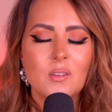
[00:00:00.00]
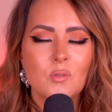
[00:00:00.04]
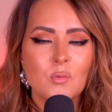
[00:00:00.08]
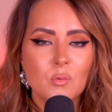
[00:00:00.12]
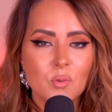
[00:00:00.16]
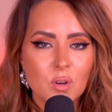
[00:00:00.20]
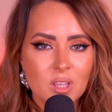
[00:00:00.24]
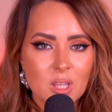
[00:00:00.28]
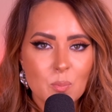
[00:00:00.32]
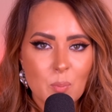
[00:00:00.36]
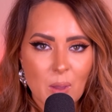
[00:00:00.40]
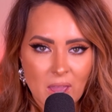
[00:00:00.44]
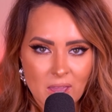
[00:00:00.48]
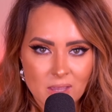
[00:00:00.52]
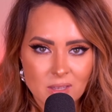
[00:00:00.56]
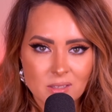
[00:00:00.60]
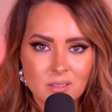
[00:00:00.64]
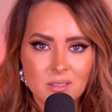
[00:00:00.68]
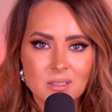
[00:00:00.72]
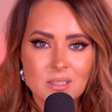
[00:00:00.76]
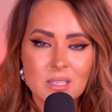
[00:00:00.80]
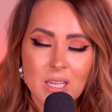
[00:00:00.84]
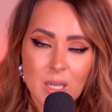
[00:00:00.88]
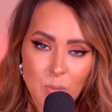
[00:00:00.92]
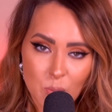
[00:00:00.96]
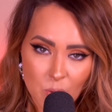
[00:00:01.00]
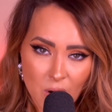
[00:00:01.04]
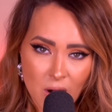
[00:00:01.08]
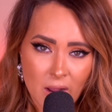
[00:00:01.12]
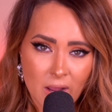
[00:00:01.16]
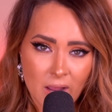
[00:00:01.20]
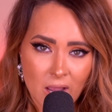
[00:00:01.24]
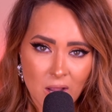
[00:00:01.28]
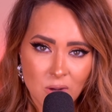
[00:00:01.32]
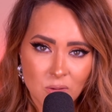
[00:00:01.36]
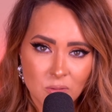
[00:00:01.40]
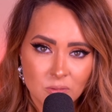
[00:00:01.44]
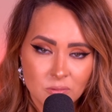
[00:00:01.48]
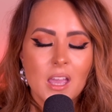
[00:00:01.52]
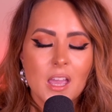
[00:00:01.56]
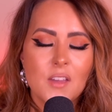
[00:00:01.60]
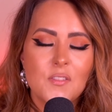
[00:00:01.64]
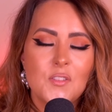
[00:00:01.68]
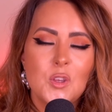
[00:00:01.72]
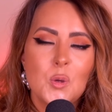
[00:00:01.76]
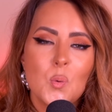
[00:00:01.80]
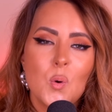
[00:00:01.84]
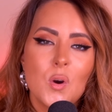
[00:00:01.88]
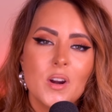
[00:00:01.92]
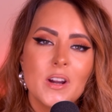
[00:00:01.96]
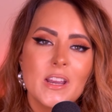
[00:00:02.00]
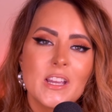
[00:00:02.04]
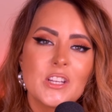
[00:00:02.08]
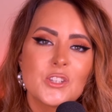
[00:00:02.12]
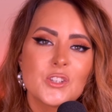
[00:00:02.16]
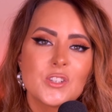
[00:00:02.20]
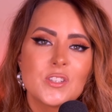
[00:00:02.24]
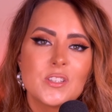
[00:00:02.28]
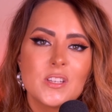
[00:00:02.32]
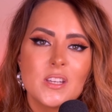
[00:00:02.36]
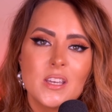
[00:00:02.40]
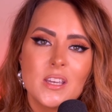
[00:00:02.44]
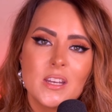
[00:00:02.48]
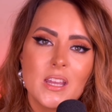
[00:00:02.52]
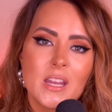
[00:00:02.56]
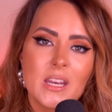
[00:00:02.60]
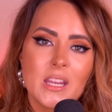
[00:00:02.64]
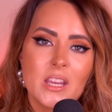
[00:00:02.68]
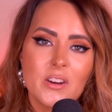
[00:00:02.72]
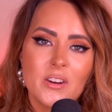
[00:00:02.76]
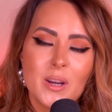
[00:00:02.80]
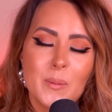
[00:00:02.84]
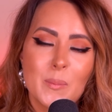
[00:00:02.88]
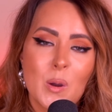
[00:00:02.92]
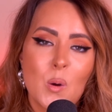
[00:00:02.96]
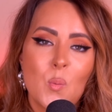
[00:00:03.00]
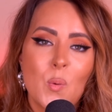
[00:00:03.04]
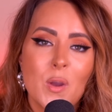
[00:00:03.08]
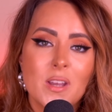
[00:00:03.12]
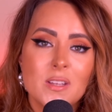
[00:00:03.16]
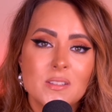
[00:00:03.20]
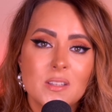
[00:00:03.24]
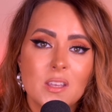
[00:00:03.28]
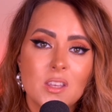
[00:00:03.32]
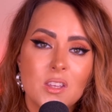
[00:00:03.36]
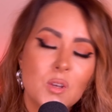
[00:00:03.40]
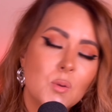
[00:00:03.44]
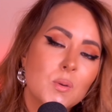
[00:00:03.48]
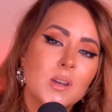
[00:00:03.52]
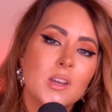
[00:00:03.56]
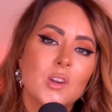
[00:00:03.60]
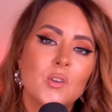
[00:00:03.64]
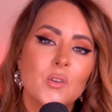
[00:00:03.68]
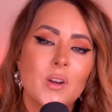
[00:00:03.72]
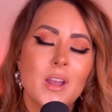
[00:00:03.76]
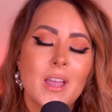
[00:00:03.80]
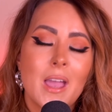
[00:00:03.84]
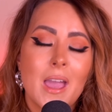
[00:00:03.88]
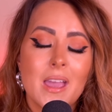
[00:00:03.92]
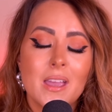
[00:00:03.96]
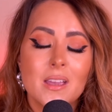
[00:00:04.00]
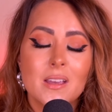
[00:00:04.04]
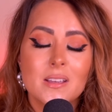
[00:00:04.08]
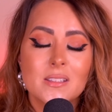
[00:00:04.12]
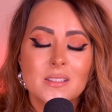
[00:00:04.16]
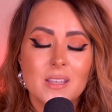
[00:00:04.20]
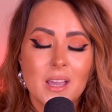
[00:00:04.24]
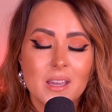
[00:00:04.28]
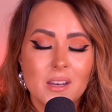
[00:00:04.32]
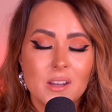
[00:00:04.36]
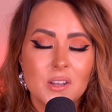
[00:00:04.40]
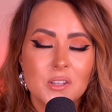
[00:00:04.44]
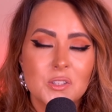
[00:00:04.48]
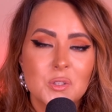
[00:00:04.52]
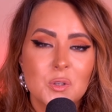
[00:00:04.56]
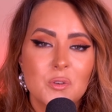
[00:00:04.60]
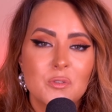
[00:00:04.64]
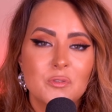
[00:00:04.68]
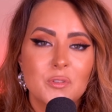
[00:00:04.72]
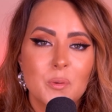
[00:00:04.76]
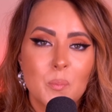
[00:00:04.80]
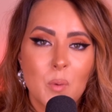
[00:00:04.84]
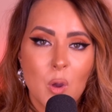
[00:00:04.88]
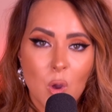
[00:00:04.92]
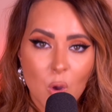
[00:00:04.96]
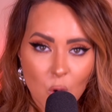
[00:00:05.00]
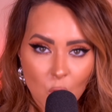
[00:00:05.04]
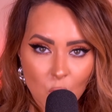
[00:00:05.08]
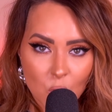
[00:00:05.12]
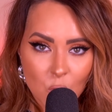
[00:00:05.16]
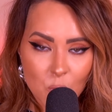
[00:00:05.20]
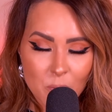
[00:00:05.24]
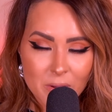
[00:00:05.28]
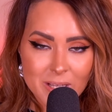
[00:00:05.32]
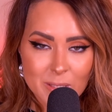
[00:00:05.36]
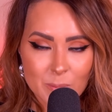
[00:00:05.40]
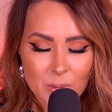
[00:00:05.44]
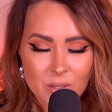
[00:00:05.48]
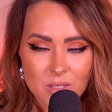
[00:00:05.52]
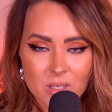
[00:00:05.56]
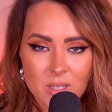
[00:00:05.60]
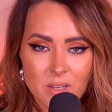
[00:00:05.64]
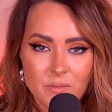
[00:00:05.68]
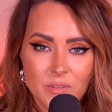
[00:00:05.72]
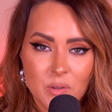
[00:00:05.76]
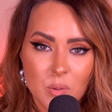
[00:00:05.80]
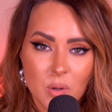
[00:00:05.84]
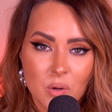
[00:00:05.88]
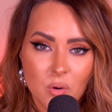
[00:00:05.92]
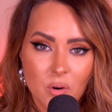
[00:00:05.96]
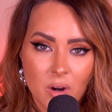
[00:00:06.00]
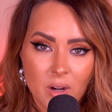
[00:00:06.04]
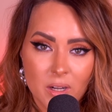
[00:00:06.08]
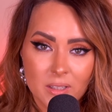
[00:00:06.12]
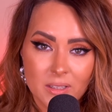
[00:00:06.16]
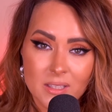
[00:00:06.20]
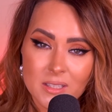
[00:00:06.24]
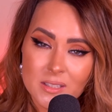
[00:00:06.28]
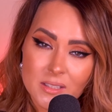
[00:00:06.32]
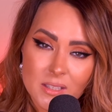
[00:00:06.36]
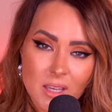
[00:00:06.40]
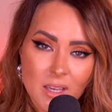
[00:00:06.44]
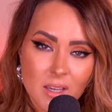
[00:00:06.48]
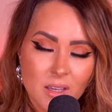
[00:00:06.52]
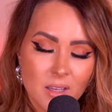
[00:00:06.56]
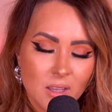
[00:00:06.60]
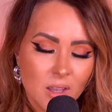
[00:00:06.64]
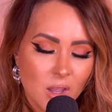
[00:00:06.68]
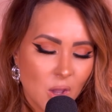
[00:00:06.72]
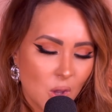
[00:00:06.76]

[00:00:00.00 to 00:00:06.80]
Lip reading: Really pays to keep your eye out. If you are interested in hearing about ways that you can create a side hustle from home, especially if you are chronically sick